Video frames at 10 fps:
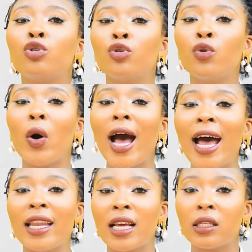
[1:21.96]
to
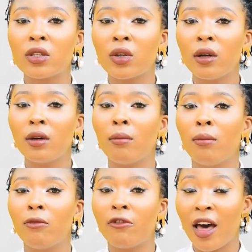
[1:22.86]
an Esan
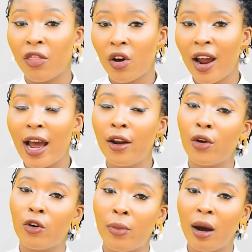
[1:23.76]
father and a
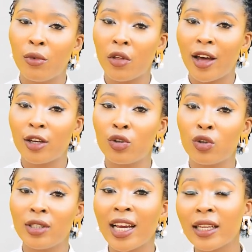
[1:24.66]
Yoruba mother.
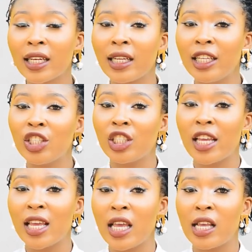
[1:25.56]
So technically,
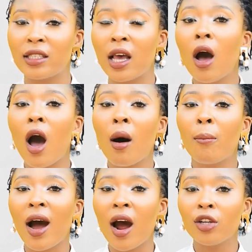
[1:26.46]
she is
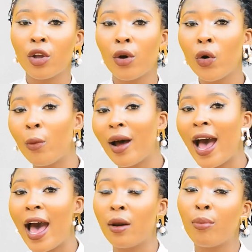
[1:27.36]
part
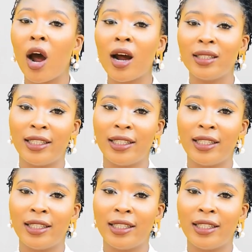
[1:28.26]
Yoruba and part